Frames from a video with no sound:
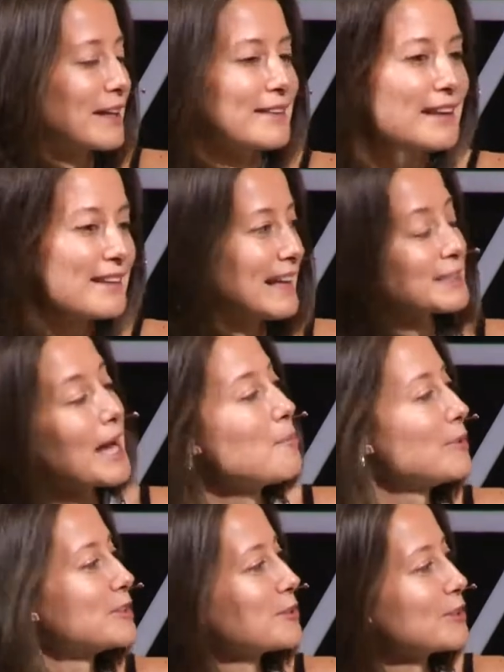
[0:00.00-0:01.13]
And that
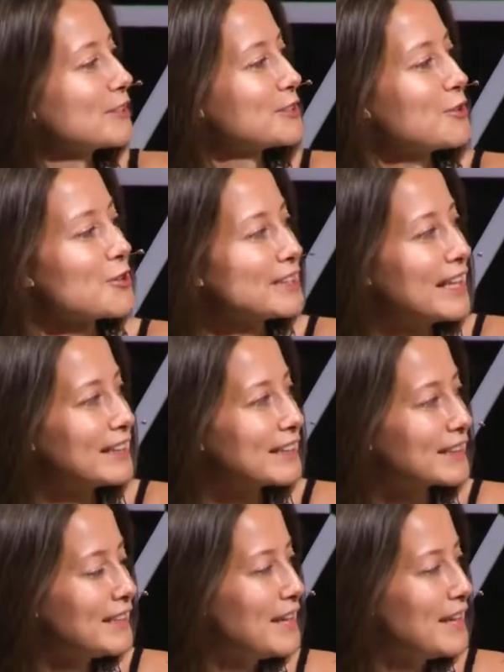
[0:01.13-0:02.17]
happens during the storytelling.